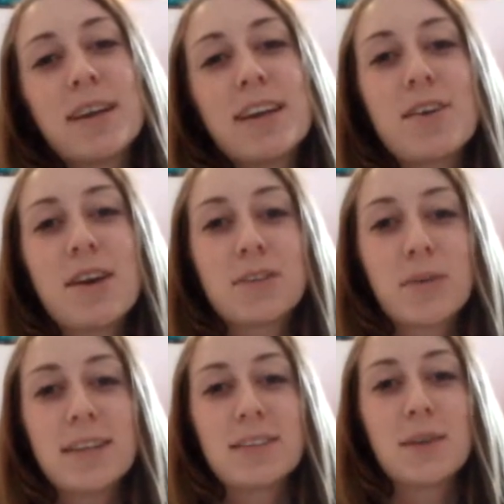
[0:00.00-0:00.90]
making you
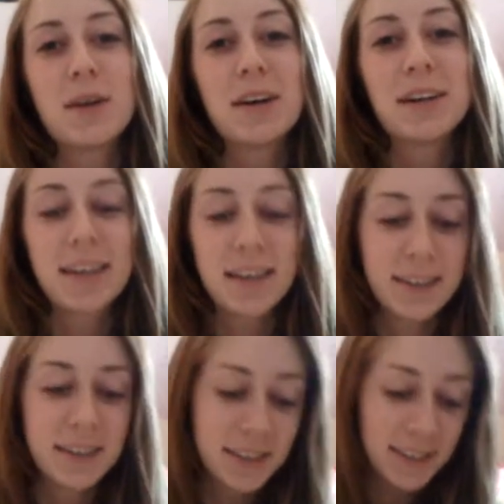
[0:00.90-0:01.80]
guys wait so long,
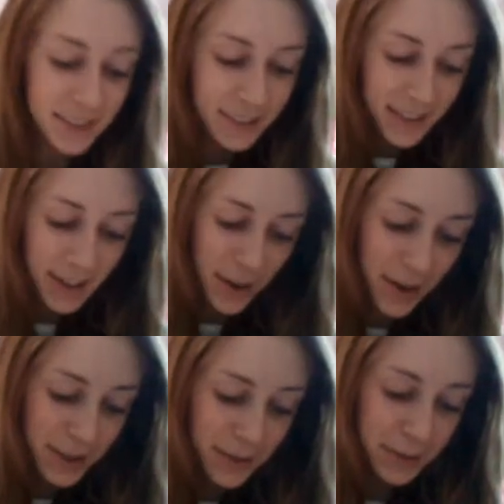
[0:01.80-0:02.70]
and you
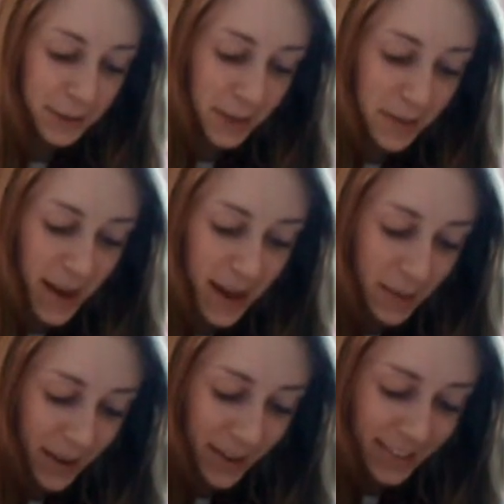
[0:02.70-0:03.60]
know, I just feel really bad
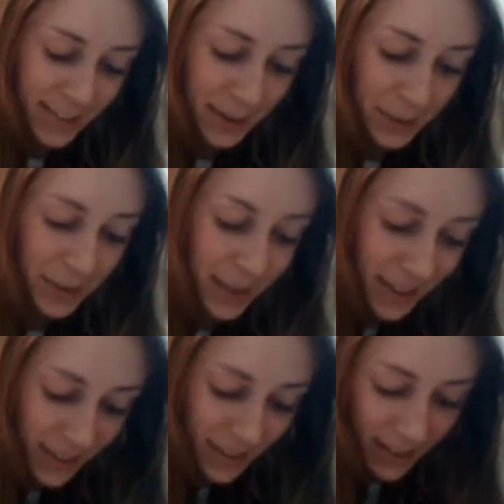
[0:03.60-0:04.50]
about it, so
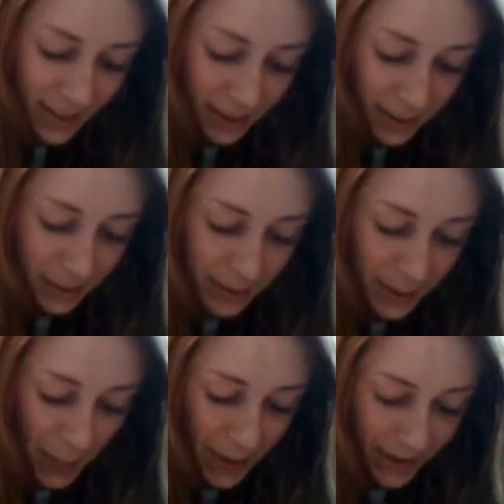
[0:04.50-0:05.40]
I'll
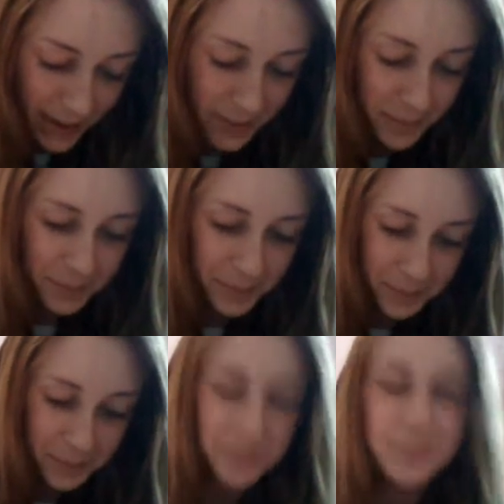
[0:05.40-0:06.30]
just go ahead and
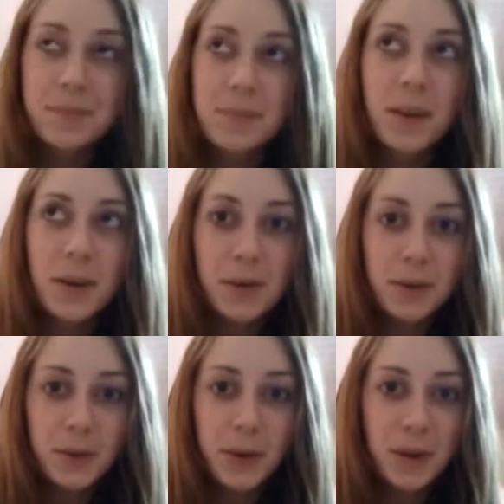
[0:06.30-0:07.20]

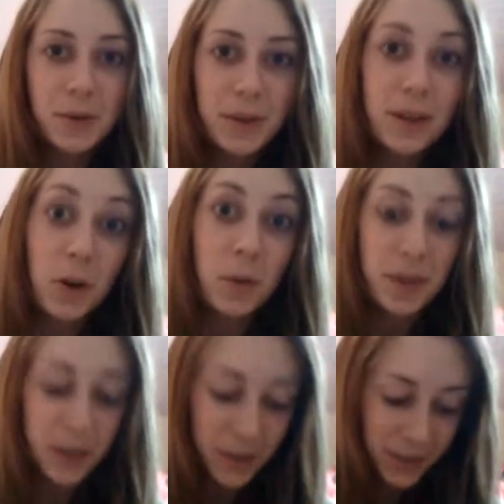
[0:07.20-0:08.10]
do all what I
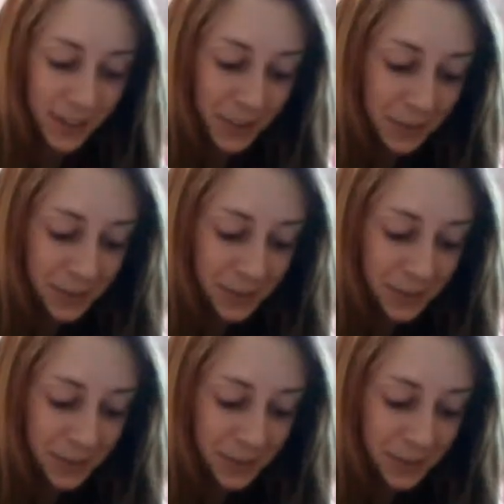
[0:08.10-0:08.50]
normally do, so.